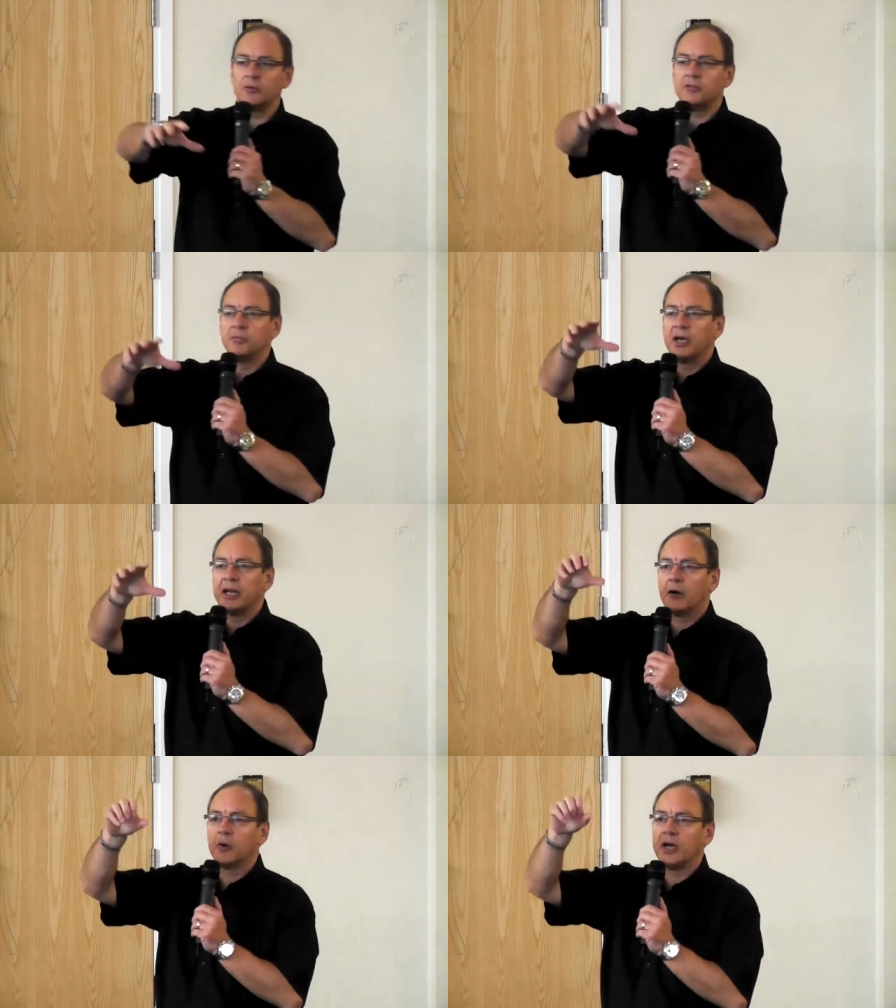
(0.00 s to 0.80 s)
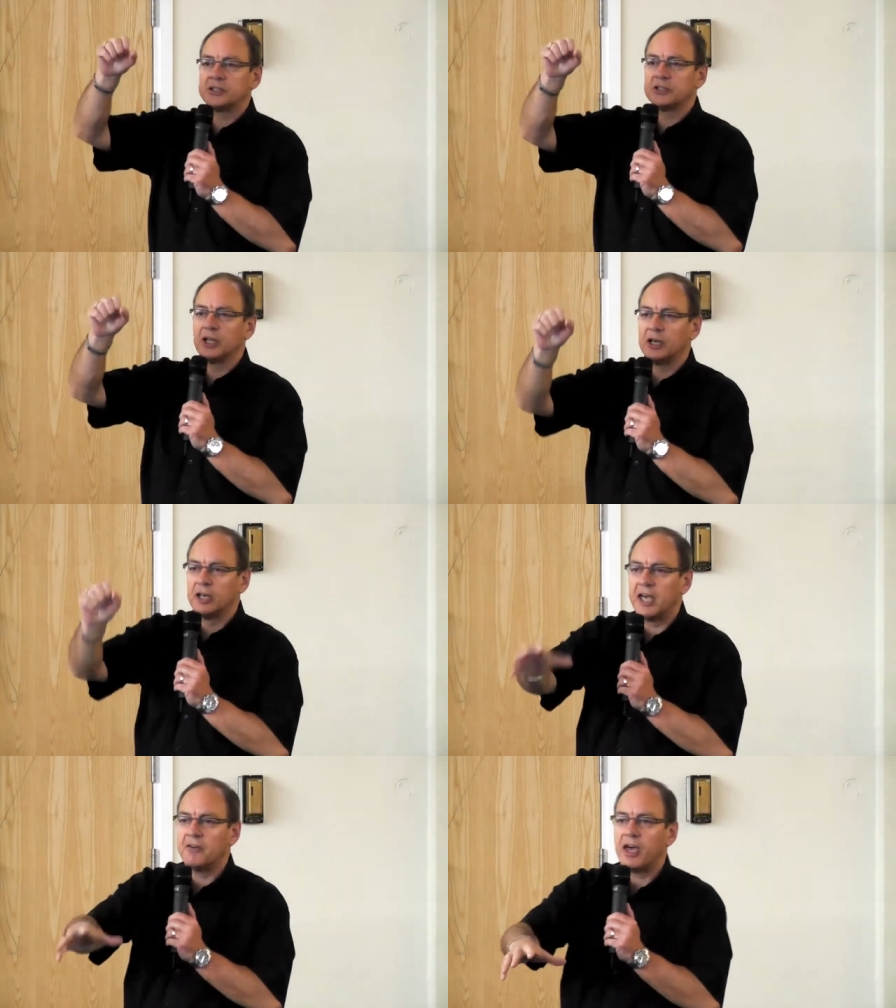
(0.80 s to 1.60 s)
We've made our way to the
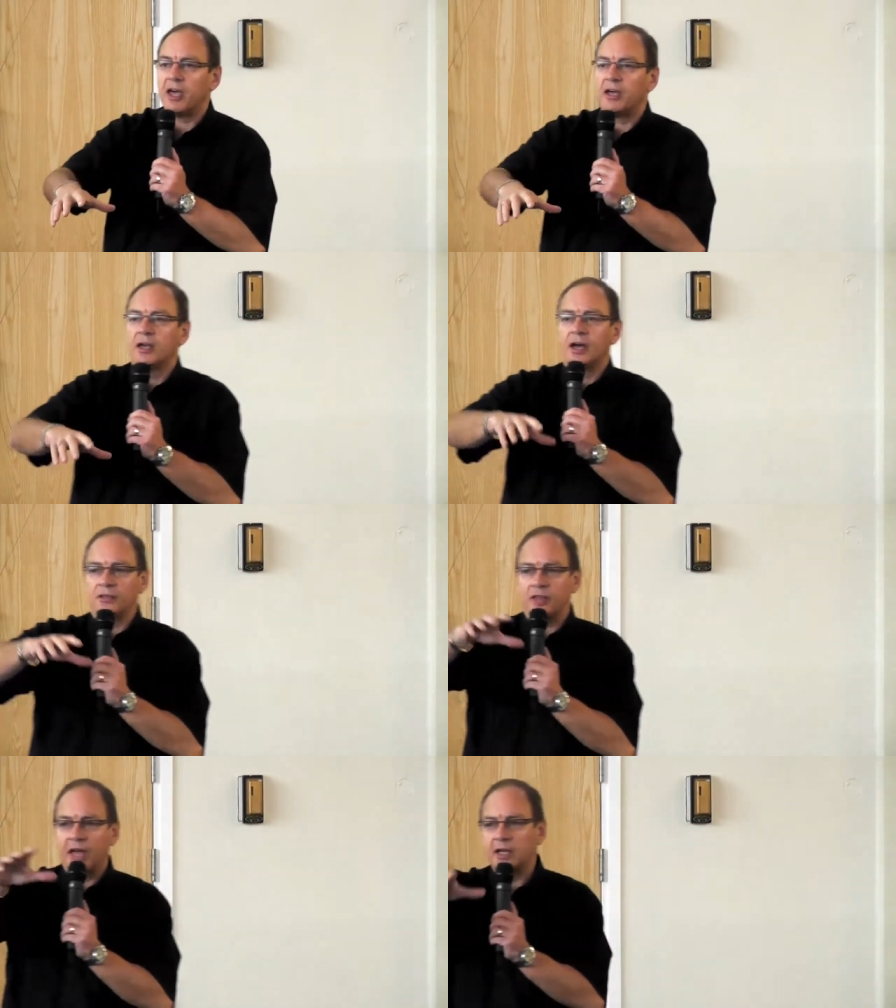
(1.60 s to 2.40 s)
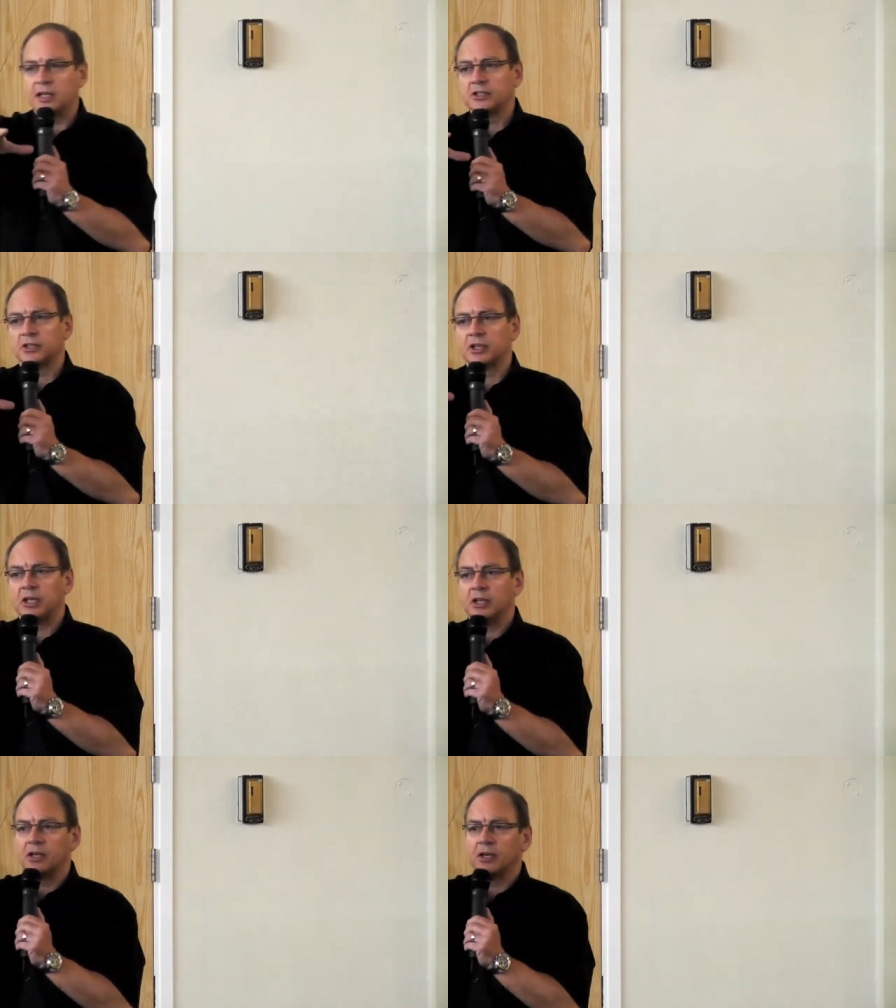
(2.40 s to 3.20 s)
laver, then into
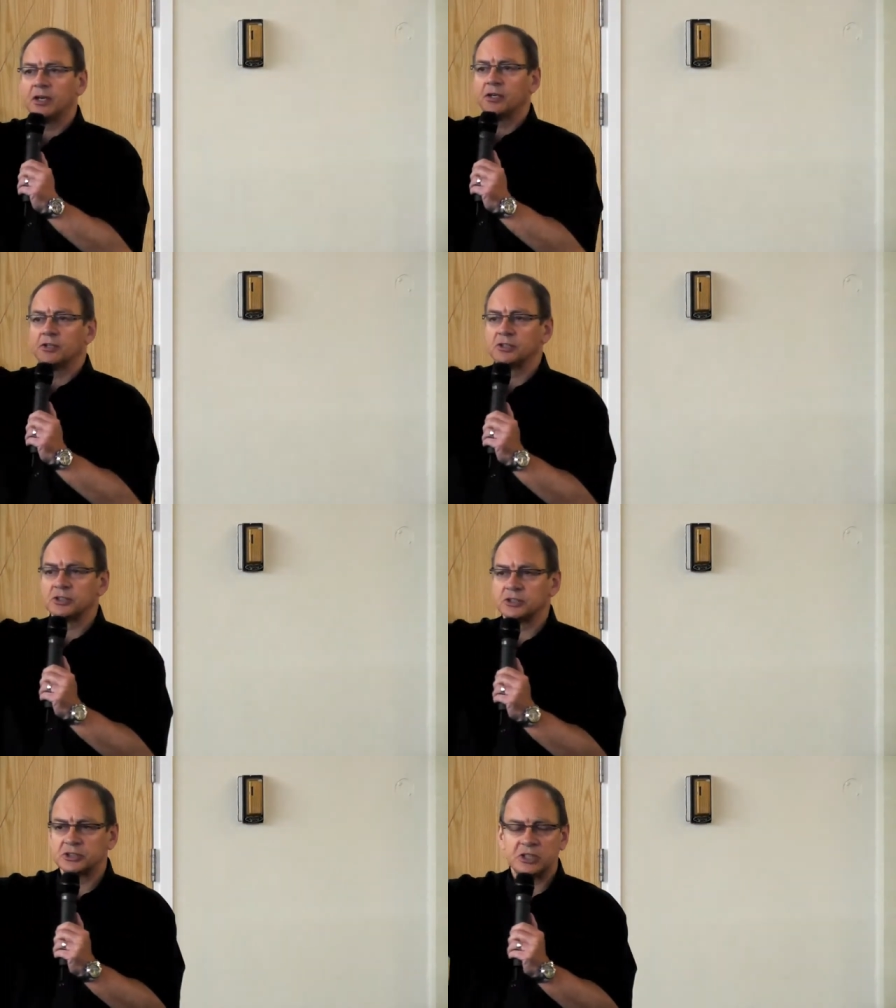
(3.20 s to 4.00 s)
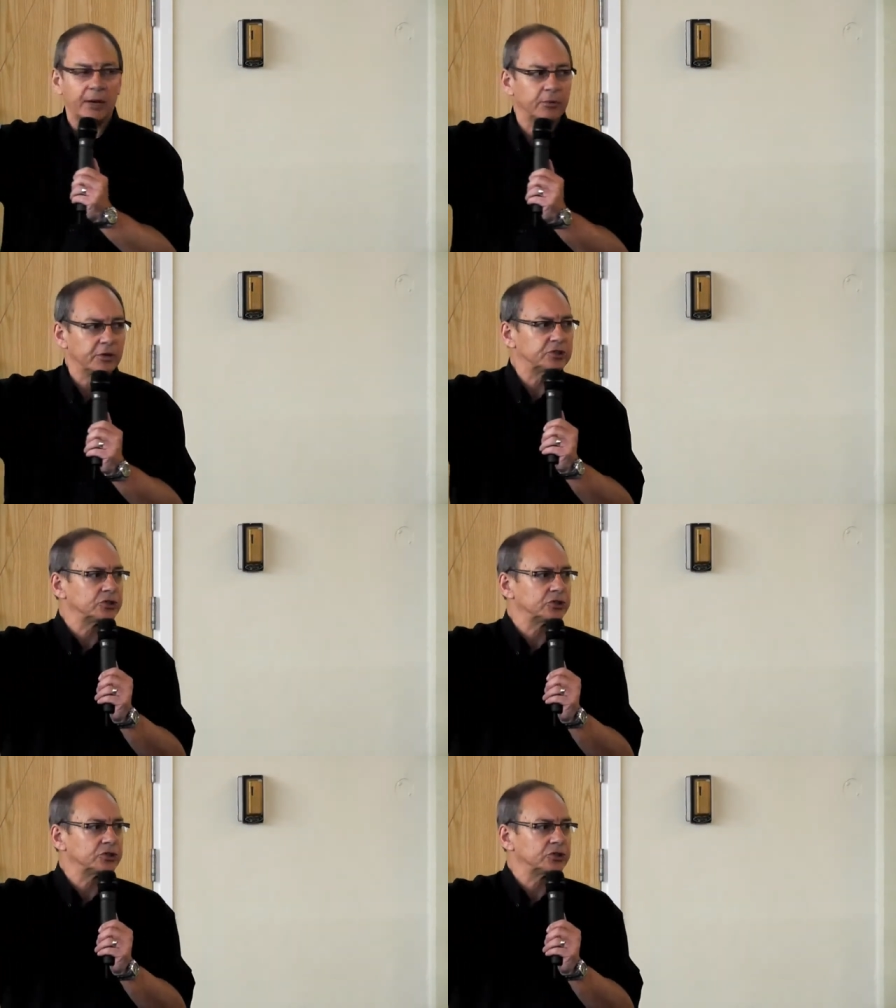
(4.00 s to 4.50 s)
the table of